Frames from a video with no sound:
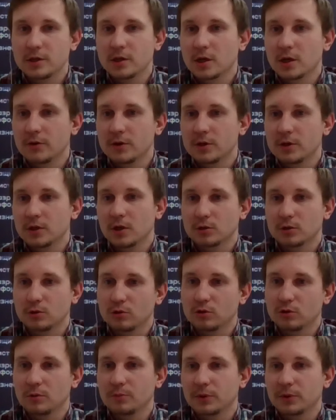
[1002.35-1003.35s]

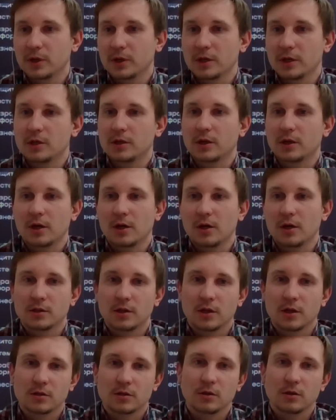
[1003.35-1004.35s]
conclusions in my
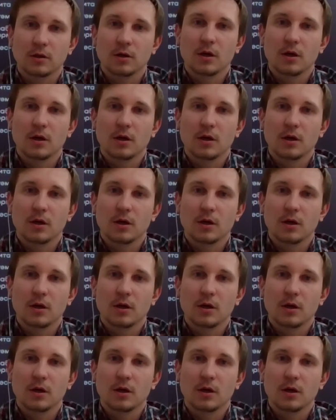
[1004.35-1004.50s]
summary.